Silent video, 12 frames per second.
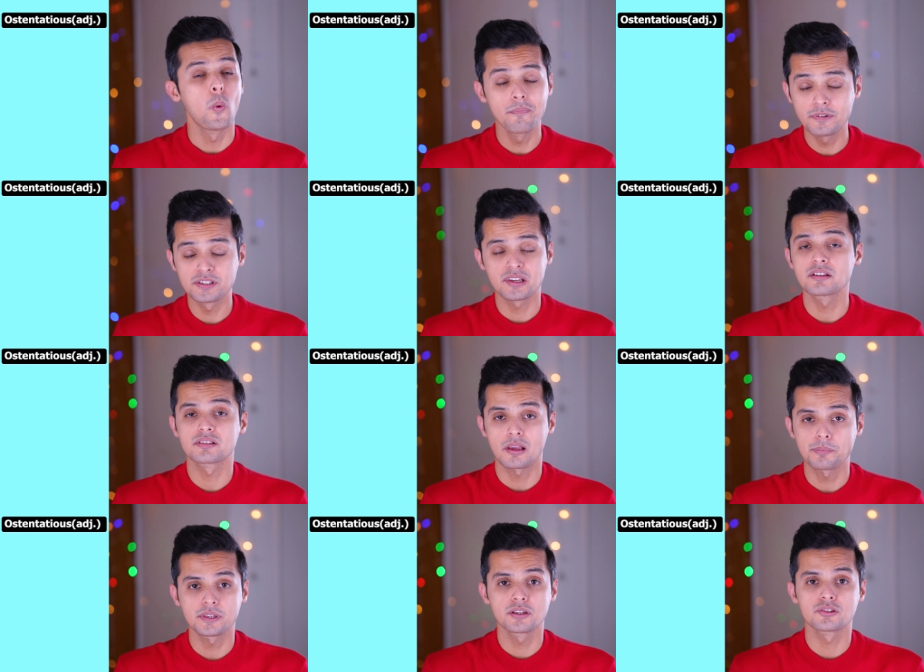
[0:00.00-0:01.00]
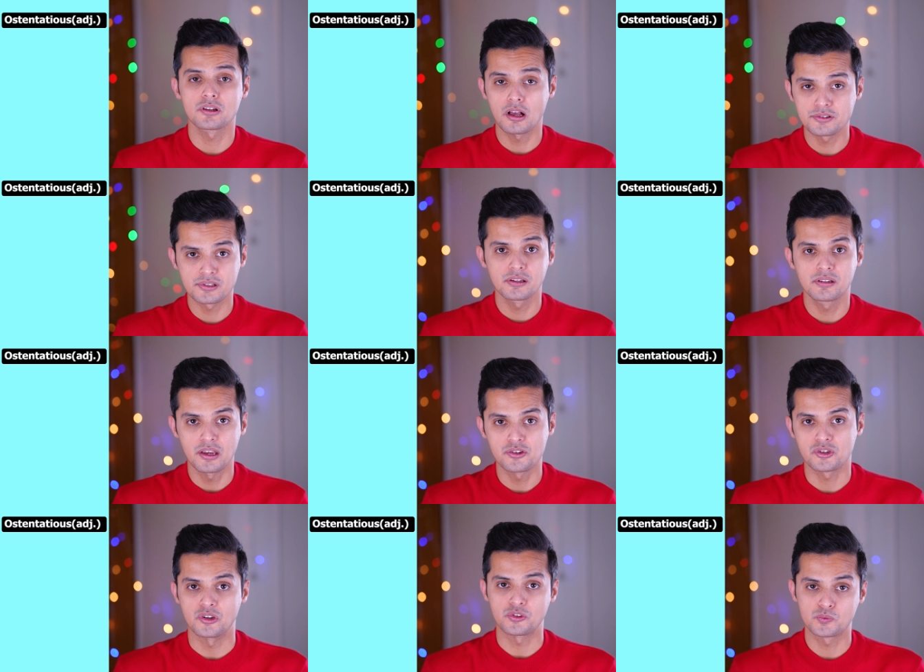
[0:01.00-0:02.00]
When we say something is
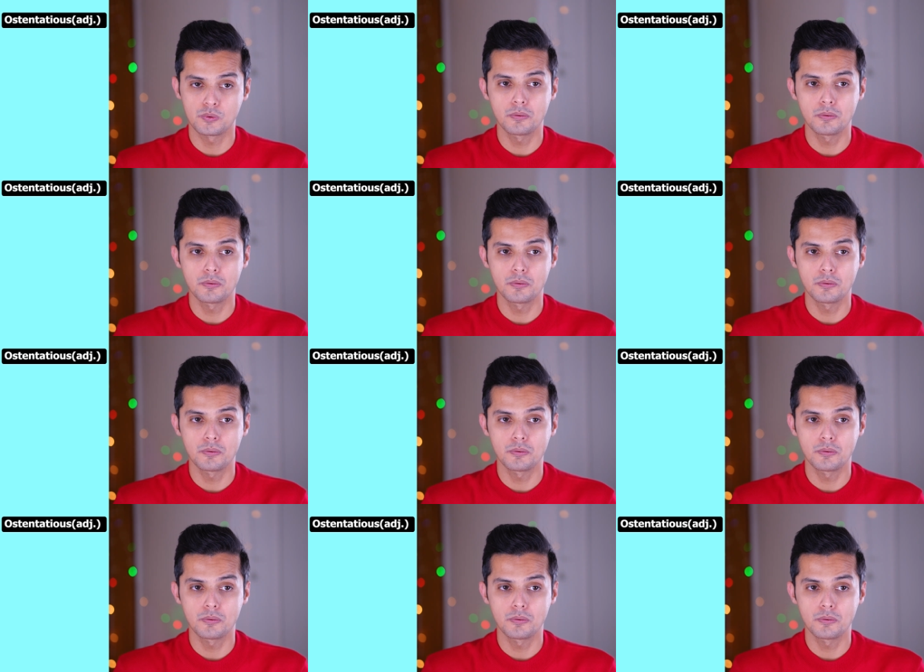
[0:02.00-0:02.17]
ostentatious,